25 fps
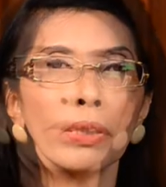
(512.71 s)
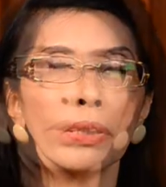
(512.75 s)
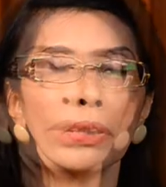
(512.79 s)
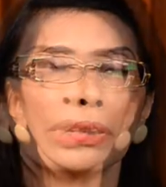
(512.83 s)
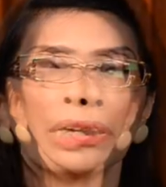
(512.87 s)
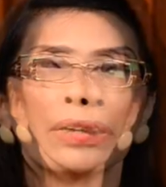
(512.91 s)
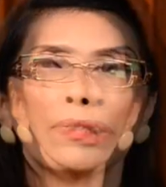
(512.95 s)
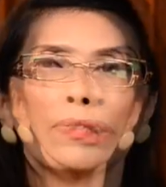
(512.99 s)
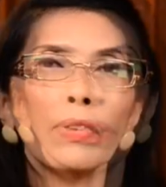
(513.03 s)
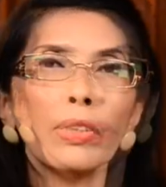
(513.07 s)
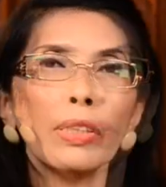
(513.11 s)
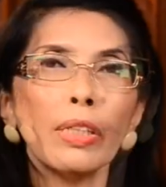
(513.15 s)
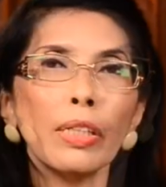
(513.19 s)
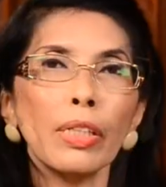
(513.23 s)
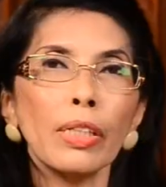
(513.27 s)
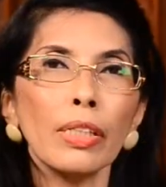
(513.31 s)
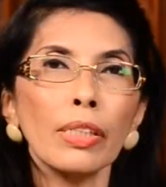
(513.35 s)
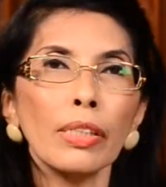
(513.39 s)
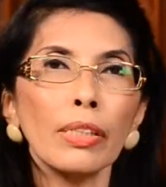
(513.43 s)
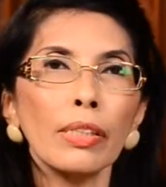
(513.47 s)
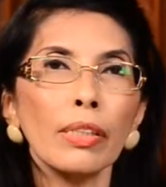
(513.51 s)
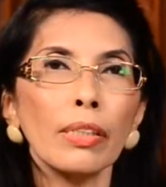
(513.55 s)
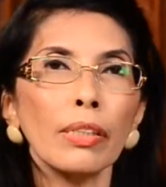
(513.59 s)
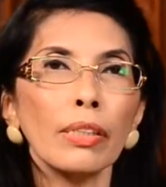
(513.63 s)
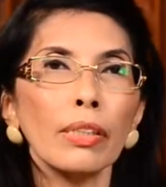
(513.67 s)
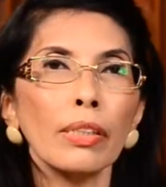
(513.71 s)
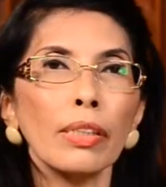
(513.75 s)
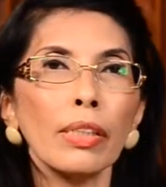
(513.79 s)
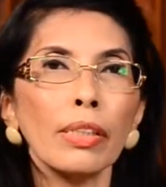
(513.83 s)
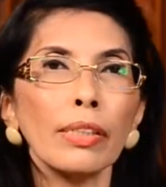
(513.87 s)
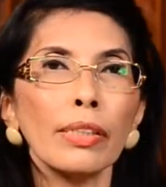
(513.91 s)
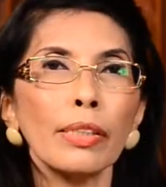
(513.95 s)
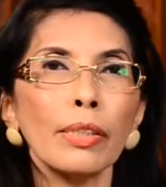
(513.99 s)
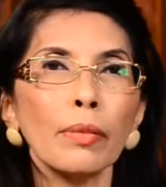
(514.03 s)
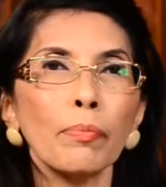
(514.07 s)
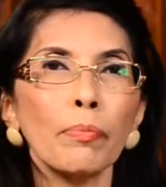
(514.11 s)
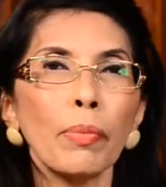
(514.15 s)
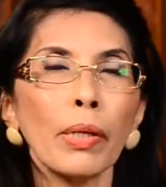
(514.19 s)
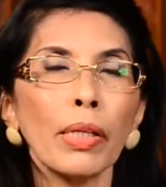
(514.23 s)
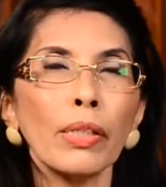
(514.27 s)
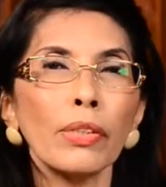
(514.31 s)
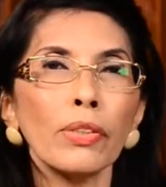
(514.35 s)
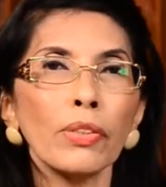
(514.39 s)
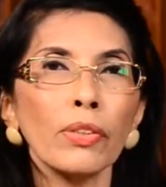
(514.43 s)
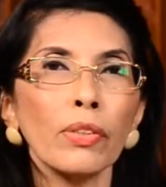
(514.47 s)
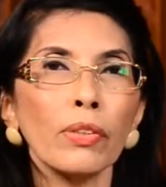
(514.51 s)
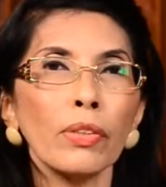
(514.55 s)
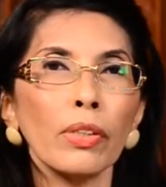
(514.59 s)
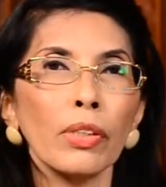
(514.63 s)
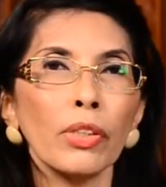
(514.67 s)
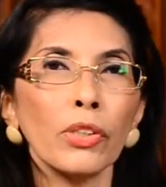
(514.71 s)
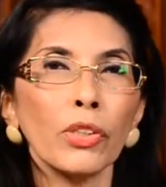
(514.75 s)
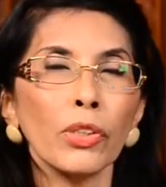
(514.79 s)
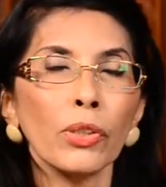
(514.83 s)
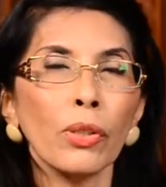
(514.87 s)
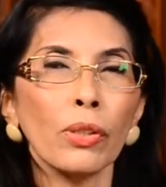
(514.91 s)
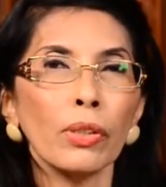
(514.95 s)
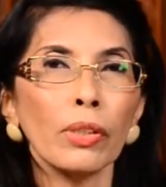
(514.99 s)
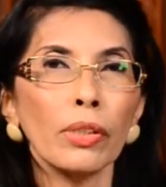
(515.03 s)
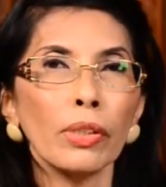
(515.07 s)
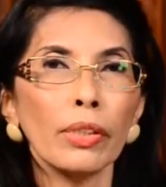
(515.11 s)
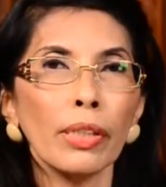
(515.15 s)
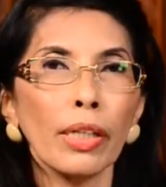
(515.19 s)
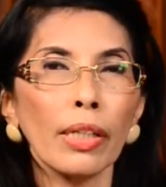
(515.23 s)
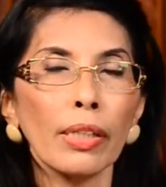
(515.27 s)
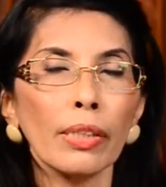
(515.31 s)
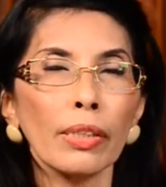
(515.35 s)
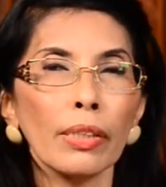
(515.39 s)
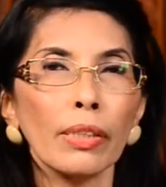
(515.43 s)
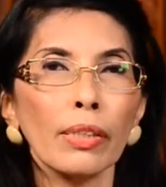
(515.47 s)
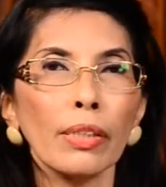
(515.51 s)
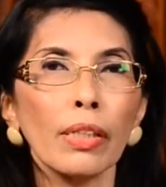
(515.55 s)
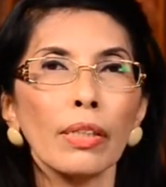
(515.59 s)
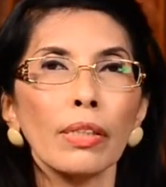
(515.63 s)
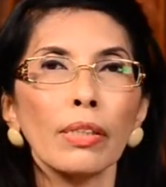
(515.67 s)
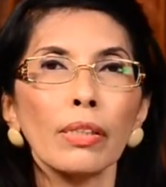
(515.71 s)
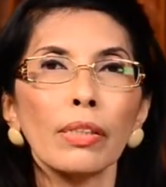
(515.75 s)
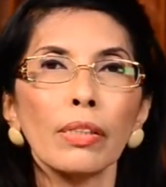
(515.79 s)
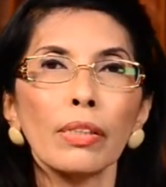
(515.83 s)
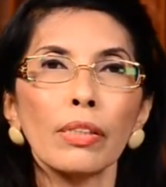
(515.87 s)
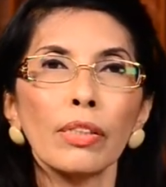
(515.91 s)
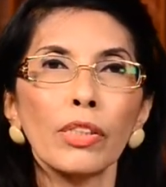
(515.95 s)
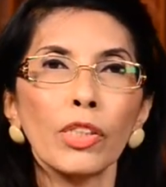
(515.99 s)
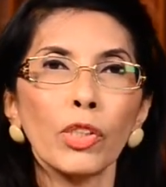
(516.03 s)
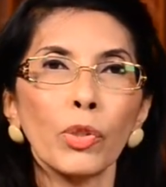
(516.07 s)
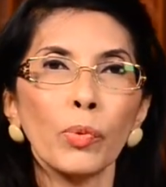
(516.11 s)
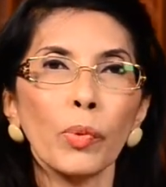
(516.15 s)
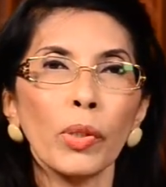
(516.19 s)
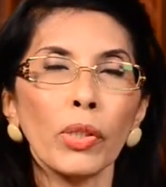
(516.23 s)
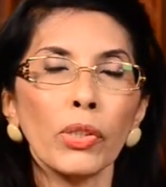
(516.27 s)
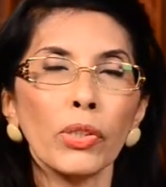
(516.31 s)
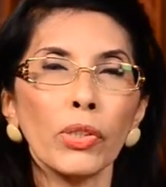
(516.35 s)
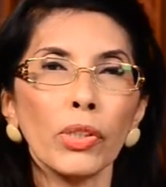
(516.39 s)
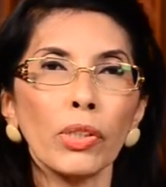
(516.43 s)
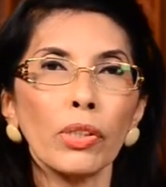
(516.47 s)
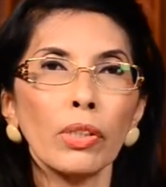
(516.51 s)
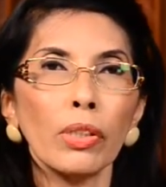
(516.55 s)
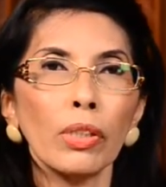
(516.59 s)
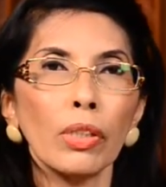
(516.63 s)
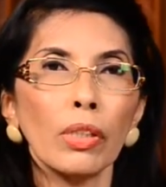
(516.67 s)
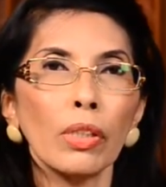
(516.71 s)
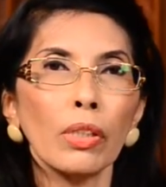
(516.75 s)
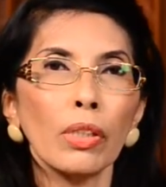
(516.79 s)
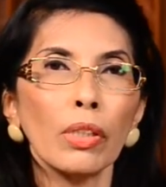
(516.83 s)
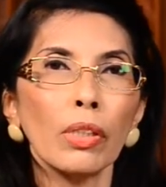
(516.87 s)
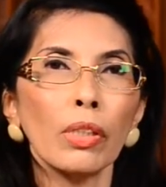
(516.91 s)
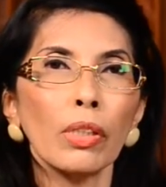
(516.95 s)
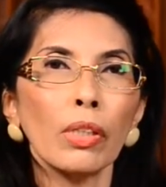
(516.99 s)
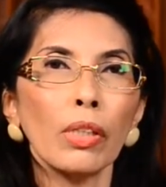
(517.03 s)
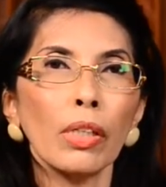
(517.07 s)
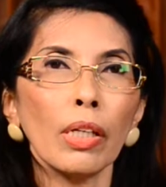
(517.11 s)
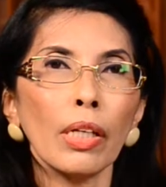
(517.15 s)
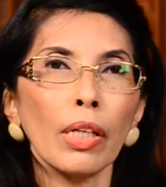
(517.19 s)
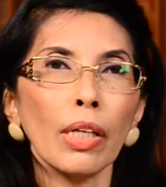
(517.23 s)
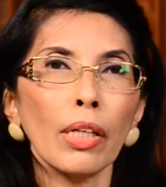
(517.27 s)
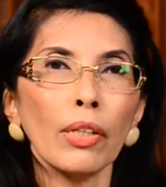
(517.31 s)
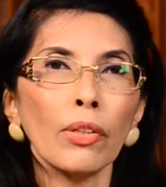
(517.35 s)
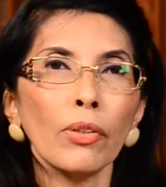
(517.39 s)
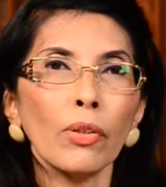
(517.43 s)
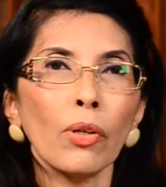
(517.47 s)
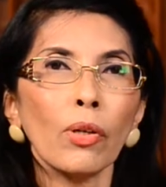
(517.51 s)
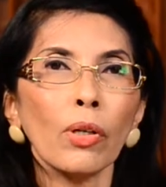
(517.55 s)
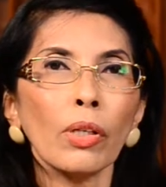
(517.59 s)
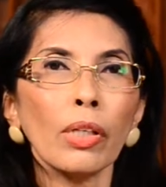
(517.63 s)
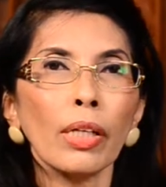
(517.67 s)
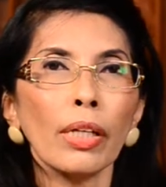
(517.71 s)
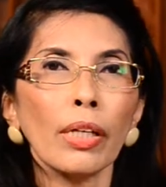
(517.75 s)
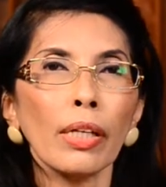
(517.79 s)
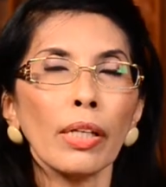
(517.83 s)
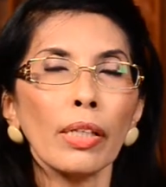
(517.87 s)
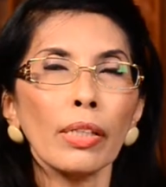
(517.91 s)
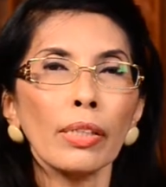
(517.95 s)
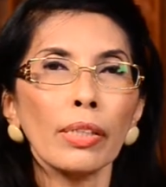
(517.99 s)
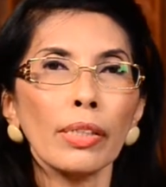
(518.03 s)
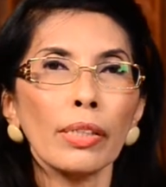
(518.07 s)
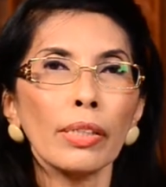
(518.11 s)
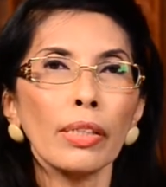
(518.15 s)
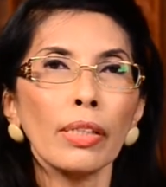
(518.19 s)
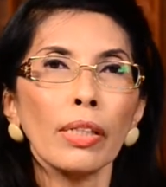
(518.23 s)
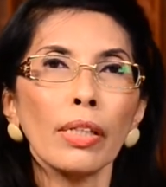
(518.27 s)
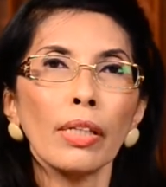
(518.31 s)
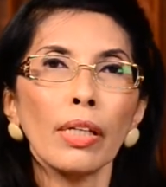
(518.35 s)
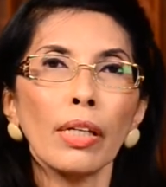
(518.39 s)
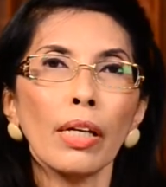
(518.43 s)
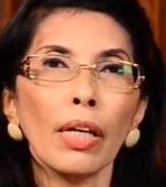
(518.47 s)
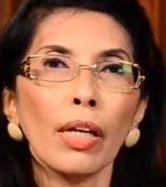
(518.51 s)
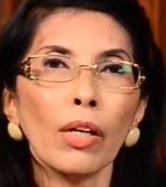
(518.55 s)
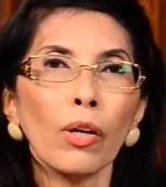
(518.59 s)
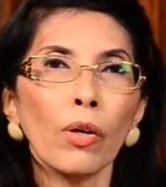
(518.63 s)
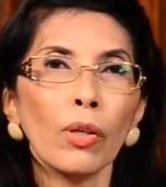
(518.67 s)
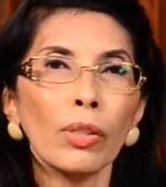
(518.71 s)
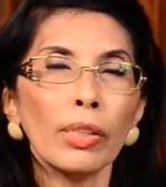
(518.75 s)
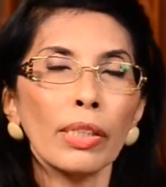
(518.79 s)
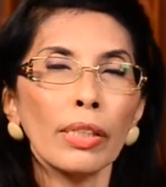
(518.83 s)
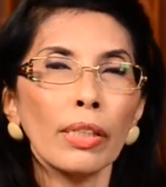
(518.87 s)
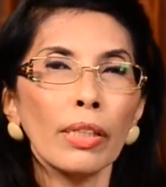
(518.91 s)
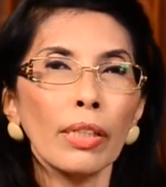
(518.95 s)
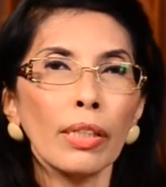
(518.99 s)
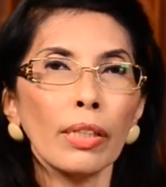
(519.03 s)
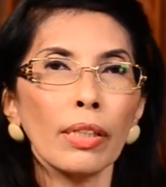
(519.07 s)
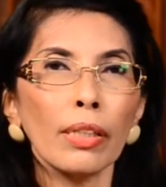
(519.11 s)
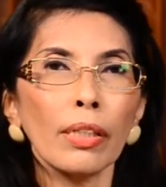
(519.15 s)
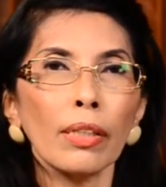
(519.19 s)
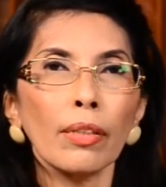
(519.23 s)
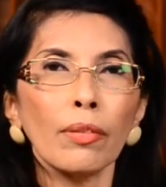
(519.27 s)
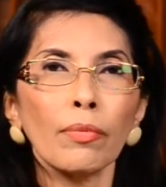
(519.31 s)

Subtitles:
Nevertheless, this depends on each context, situation, and or case accordingly.